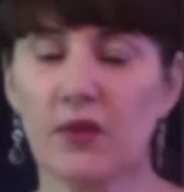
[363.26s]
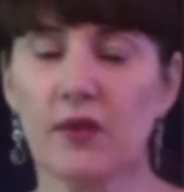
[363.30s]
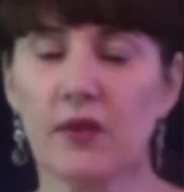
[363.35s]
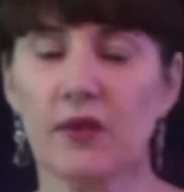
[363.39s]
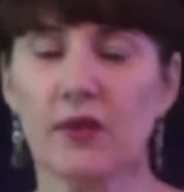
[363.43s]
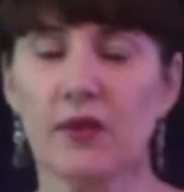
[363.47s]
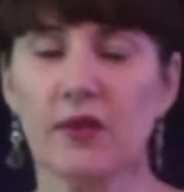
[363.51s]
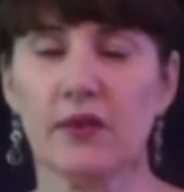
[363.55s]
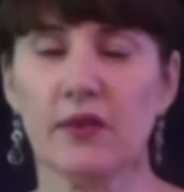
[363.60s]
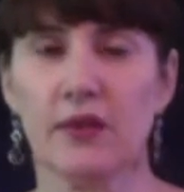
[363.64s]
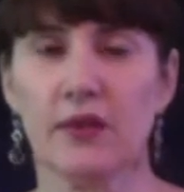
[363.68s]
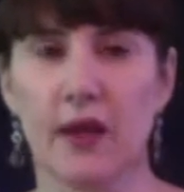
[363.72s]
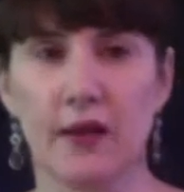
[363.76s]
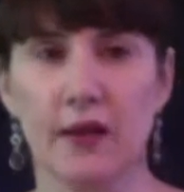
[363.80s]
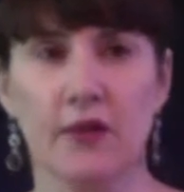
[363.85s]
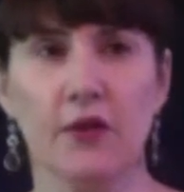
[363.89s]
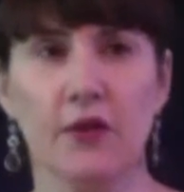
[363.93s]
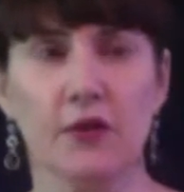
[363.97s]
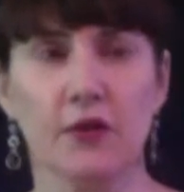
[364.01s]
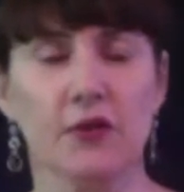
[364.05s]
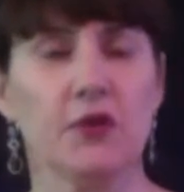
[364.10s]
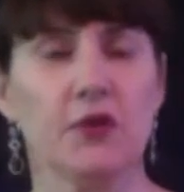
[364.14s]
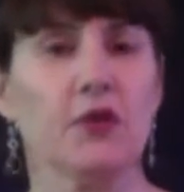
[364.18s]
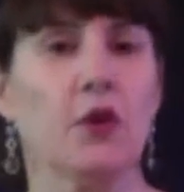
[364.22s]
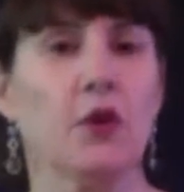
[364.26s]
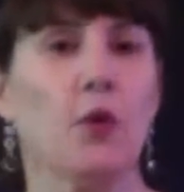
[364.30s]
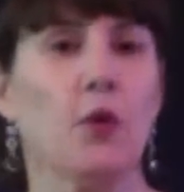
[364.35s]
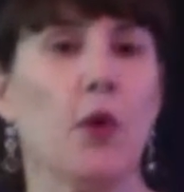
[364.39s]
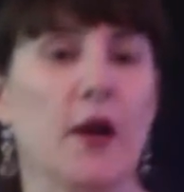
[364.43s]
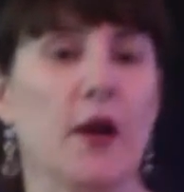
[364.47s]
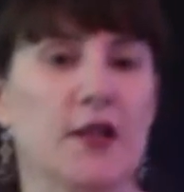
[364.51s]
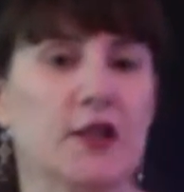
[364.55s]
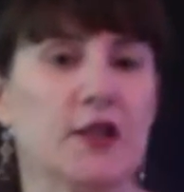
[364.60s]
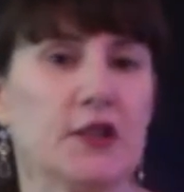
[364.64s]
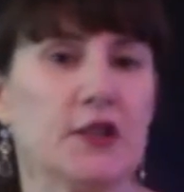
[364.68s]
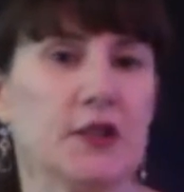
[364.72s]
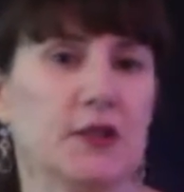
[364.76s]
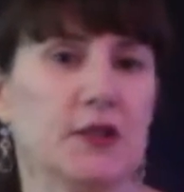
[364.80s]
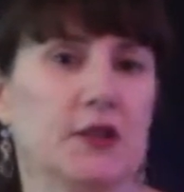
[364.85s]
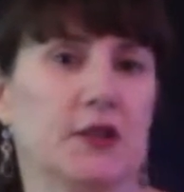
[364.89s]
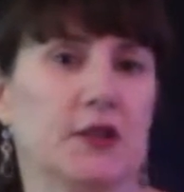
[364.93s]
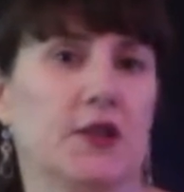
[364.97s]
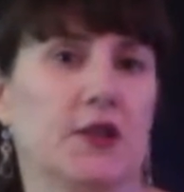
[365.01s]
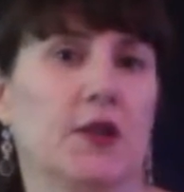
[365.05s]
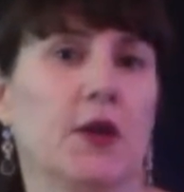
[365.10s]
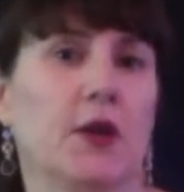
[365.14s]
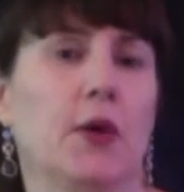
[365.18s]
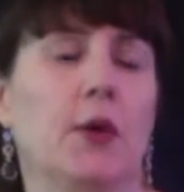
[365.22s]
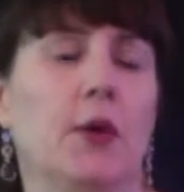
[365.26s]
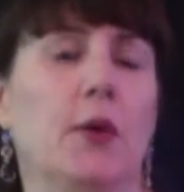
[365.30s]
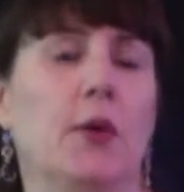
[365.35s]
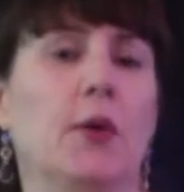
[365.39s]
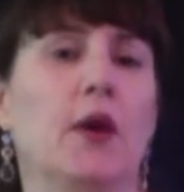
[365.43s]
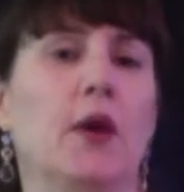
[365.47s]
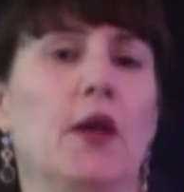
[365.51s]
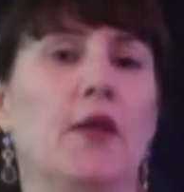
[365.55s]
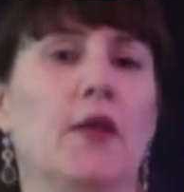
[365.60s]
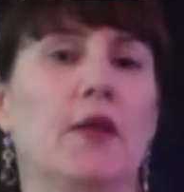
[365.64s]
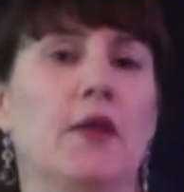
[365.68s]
those are the questions, that